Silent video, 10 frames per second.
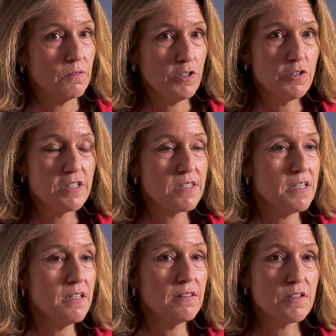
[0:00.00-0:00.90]
You can
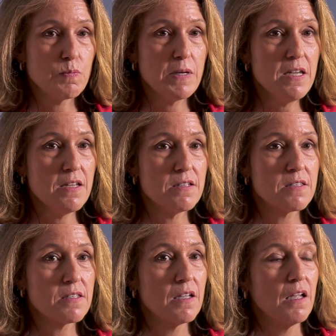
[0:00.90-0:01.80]
see in this
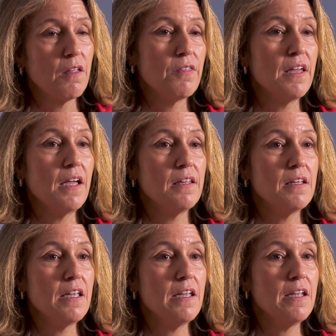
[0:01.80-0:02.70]
piece that